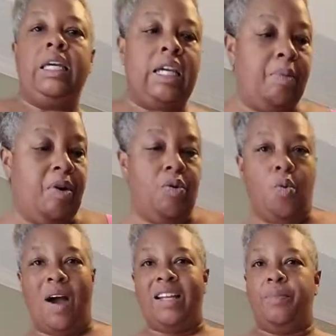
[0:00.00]
Come on,
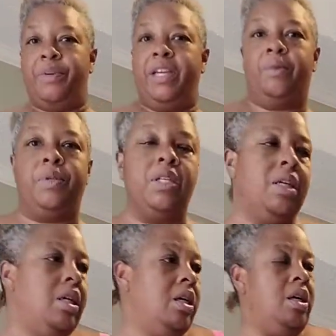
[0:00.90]
wind up your hips.
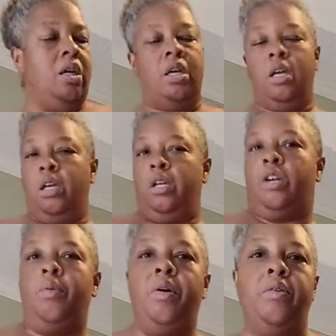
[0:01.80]

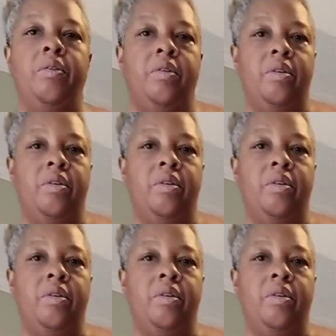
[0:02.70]
Come on.